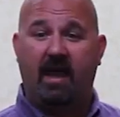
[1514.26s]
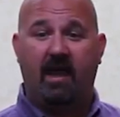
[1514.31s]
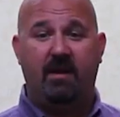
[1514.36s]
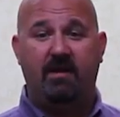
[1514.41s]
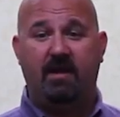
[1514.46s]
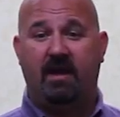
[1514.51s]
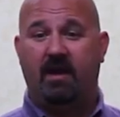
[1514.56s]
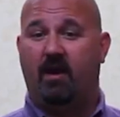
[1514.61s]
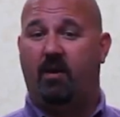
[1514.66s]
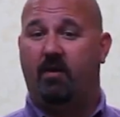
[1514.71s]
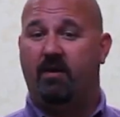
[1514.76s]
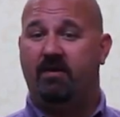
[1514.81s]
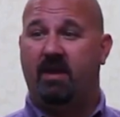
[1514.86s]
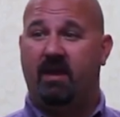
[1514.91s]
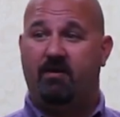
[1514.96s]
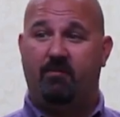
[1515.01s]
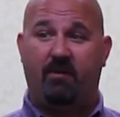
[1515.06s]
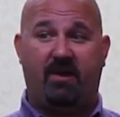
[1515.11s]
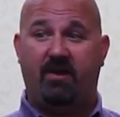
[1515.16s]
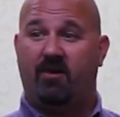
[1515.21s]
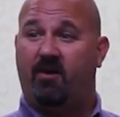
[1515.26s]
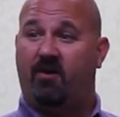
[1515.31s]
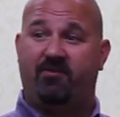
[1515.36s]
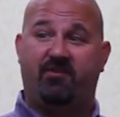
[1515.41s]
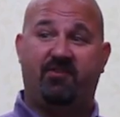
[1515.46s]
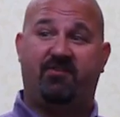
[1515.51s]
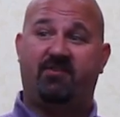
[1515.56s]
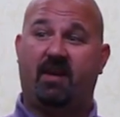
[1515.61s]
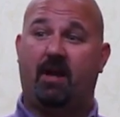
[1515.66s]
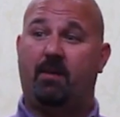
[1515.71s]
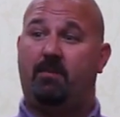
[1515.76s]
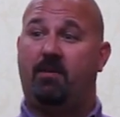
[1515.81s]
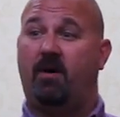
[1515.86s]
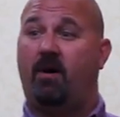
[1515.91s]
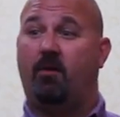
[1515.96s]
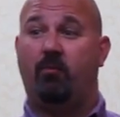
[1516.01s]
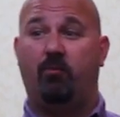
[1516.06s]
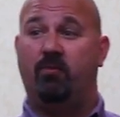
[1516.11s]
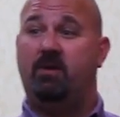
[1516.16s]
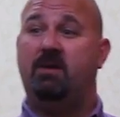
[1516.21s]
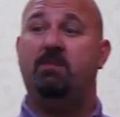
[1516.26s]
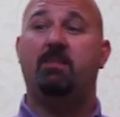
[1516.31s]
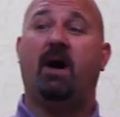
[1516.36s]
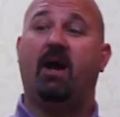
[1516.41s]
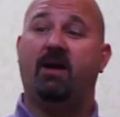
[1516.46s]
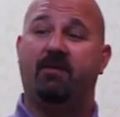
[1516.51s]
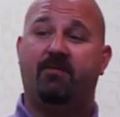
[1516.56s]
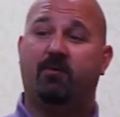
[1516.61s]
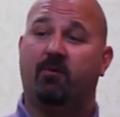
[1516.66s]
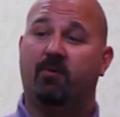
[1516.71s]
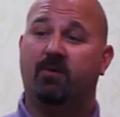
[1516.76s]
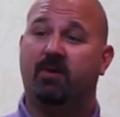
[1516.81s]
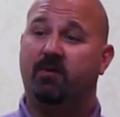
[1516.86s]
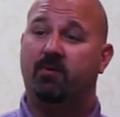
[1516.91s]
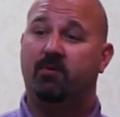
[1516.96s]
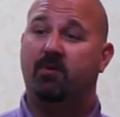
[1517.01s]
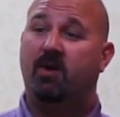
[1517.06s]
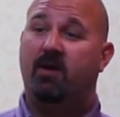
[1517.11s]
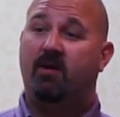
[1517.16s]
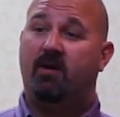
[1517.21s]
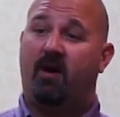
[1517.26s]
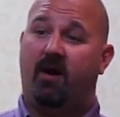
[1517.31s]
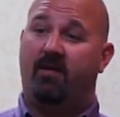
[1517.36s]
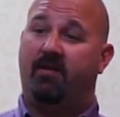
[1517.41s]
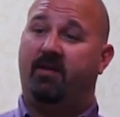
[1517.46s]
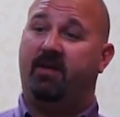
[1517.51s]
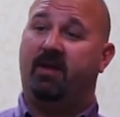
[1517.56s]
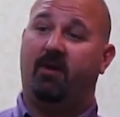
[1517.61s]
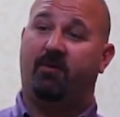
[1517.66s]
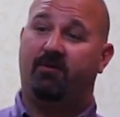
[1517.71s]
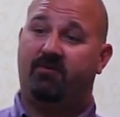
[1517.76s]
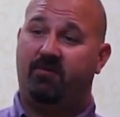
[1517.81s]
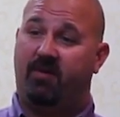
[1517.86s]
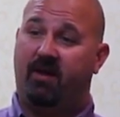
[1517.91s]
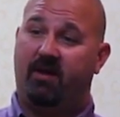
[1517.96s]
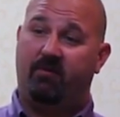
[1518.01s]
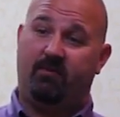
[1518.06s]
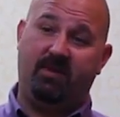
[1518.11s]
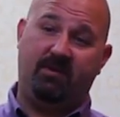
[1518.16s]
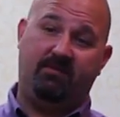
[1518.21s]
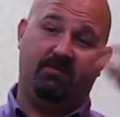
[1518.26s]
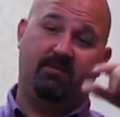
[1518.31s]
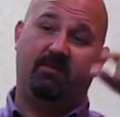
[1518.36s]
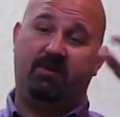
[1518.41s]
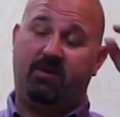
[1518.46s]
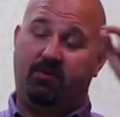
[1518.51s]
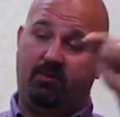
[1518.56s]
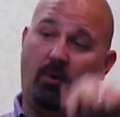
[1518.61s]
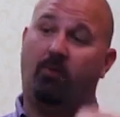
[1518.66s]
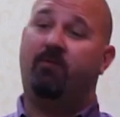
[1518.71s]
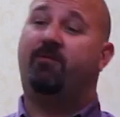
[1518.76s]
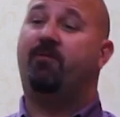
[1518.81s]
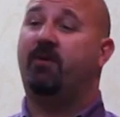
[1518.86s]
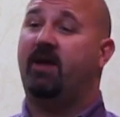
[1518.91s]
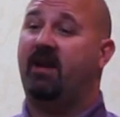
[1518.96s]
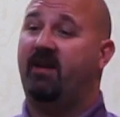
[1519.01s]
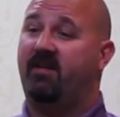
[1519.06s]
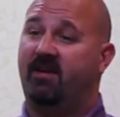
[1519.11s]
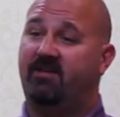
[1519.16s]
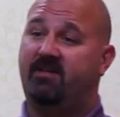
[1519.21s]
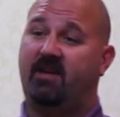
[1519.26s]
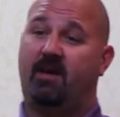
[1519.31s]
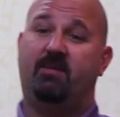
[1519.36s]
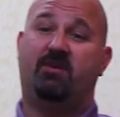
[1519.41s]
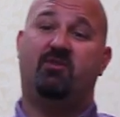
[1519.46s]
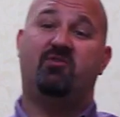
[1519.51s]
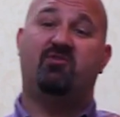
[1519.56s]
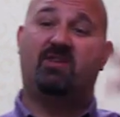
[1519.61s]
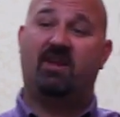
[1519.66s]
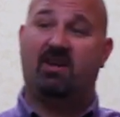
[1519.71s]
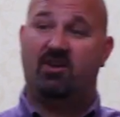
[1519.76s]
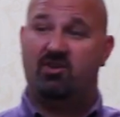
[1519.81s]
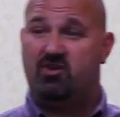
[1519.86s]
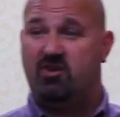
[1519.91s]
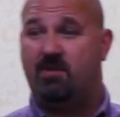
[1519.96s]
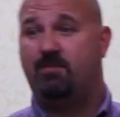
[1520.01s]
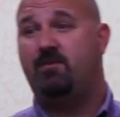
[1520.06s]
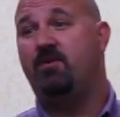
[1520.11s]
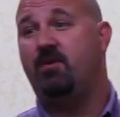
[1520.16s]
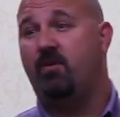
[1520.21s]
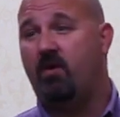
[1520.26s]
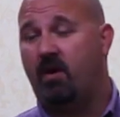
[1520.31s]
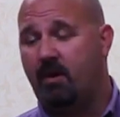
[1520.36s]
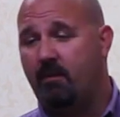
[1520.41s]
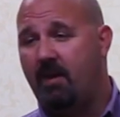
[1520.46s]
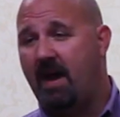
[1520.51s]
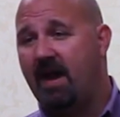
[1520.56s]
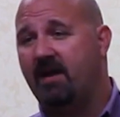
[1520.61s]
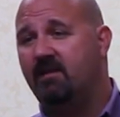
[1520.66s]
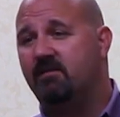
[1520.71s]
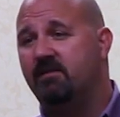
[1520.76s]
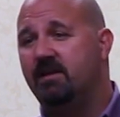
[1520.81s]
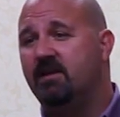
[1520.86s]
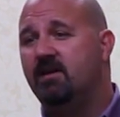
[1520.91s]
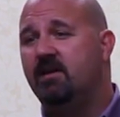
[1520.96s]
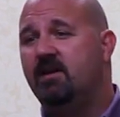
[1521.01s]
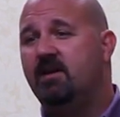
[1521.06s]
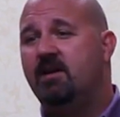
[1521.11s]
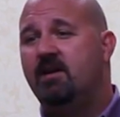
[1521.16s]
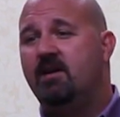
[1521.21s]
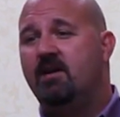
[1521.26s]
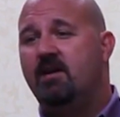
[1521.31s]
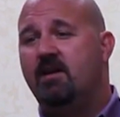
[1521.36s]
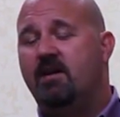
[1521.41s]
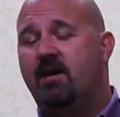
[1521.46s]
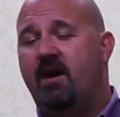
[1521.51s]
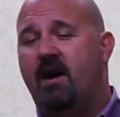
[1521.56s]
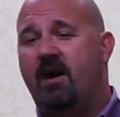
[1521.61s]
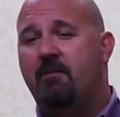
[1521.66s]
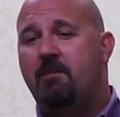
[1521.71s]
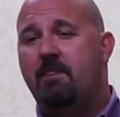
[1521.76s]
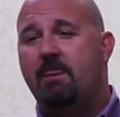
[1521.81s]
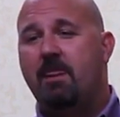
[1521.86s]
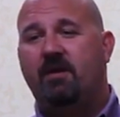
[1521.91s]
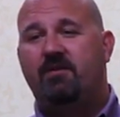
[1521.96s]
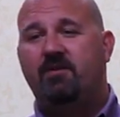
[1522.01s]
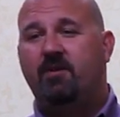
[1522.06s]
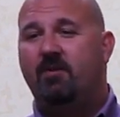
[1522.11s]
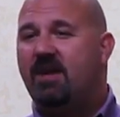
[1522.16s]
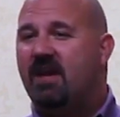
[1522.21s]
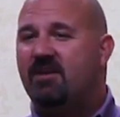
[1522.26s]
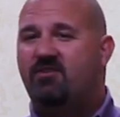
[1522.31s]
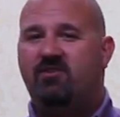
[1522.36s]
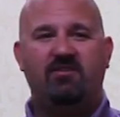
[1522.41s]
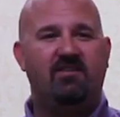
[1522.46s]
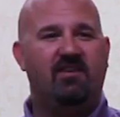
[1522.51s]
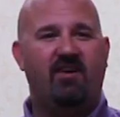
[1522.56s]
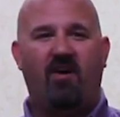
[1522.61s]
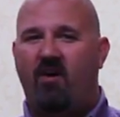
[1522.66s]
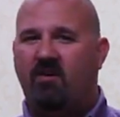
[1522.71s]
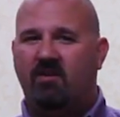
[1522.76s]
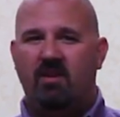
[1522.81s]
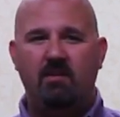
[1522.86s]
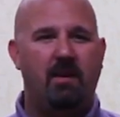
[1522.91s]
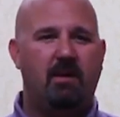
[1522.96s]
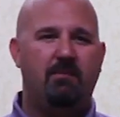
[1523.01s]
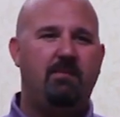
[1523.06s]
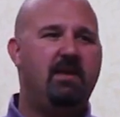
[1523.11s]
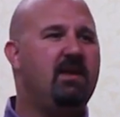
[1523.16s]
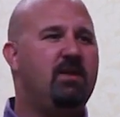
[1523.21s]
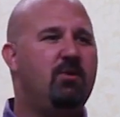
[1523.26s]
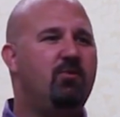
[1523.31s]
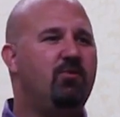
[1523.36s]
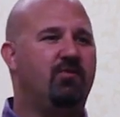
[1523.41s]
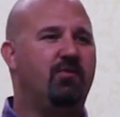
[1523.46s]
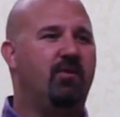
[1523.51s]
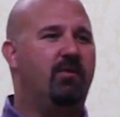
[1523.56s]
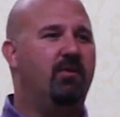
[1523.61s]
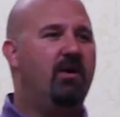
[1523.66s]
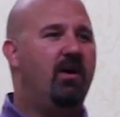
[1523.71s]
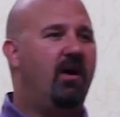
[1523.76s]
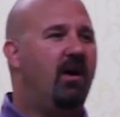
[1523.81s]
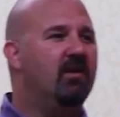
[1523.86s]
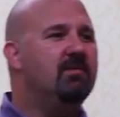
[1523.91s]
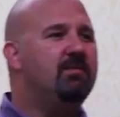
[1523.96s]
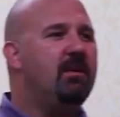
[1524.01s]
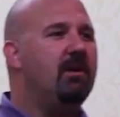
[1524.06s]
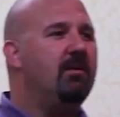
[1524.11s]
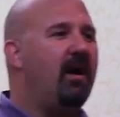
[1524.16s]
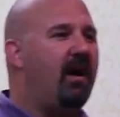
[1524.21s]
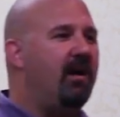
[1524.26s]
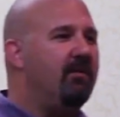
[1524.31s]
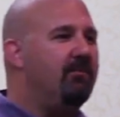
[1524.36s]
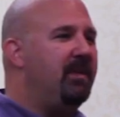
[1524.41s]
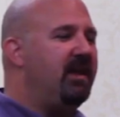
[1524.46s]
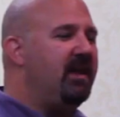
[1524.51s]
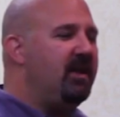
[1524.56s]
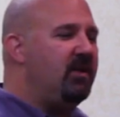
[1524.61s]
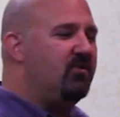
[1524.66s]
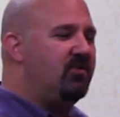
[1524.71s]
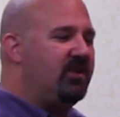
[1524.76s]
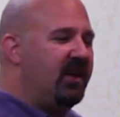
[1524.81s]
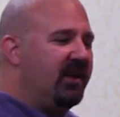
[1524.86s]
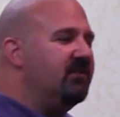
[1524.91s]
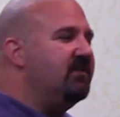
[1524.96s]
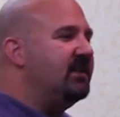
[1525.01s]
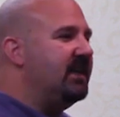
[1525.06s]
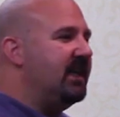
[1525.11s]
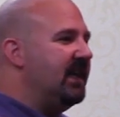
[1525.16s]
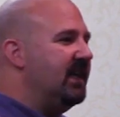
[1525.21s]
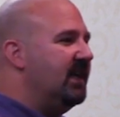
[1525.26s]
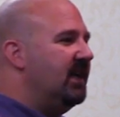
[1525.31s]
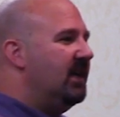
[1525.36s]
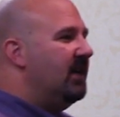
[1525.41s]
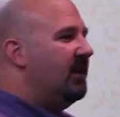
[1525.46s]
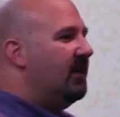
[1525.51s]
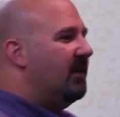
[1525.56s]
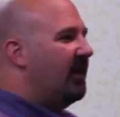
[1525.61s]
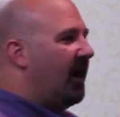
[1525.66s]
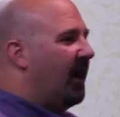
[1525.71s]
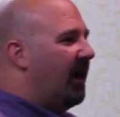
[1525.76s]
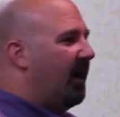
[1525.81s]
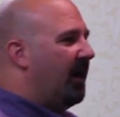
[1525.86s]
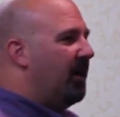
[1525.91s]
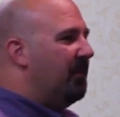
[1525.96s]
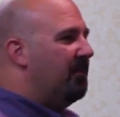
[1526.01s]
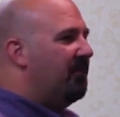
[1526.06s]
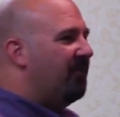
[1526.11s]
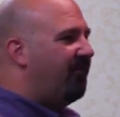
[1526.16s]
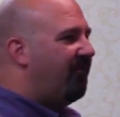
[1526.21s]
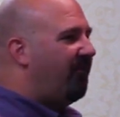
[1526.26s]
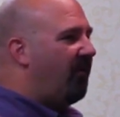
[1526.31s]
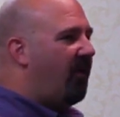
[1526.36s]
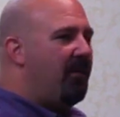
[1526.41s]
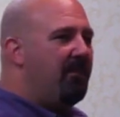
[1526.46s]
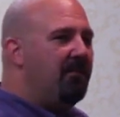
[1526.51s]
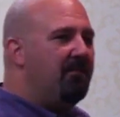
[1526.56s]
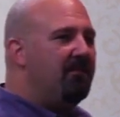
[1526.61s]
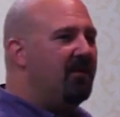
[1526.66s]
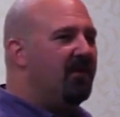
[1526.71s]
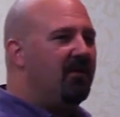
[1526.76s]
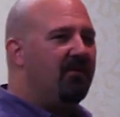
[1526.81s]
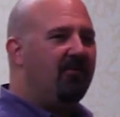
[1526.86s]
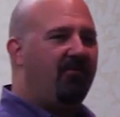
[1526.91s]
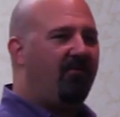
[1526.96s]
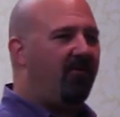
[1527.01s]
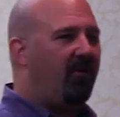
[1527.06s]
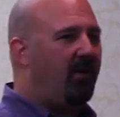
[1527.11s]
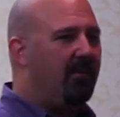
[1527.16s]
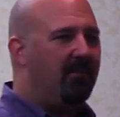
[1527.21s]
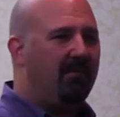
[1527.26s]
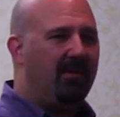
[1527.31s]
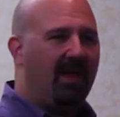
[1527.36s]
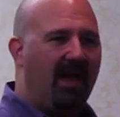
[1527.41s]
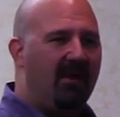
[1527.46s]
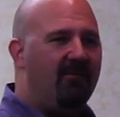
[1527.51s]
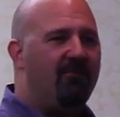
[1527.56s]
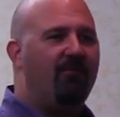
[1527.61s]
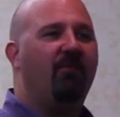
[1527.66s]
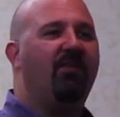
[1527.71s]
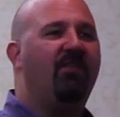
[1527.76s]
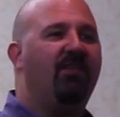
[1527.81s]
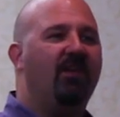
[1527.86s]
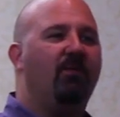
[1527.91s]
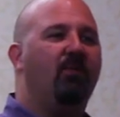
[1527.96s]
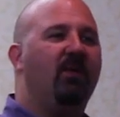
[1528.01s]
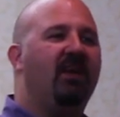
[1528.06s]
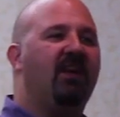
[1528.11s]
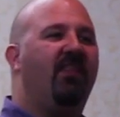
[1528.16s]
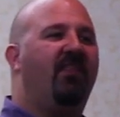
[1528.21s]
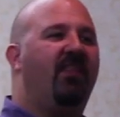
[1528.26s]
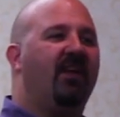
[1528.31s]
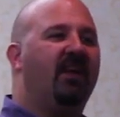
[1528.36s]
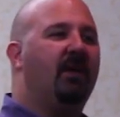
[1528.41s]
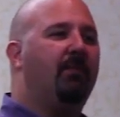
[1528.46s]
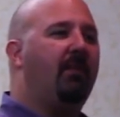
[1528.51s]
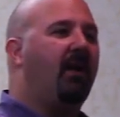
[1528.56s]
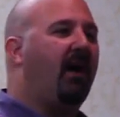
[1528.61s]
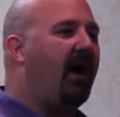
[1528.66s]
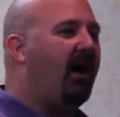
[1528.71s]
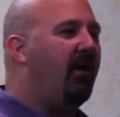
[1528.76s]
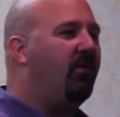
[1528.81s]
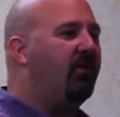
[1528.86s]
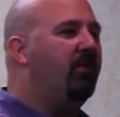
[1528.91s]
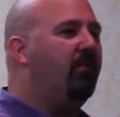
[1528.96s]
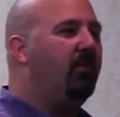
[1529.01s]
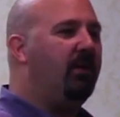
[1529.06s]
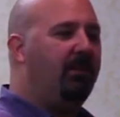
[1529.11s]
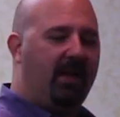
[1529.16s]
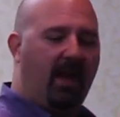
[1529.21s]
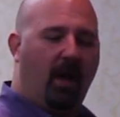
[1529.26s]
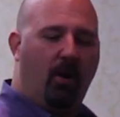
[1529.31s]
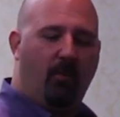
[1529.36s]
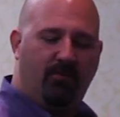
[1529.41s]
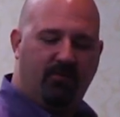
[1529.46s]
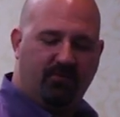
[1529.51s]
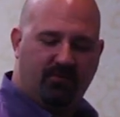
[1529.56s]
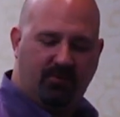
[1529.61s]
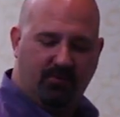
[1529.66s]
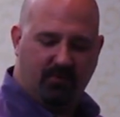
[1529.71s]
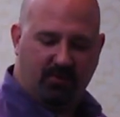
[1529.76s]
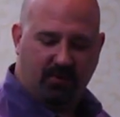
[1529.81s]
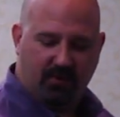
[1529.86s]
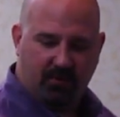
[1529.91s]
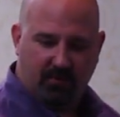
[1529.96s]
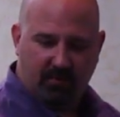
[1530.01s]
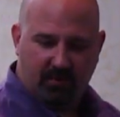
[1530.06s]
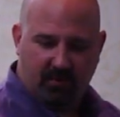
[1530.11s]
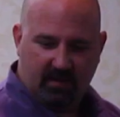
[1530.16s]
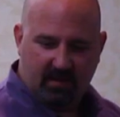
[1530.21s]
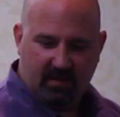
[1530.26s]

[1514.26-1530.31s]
And and we can also set up a rebuy for you on the, so that you don't forget it next time, and you just get it shipped to you automatically. So again, just all about being useful, all about being utility from everything we can think about. How can we be helpful to you?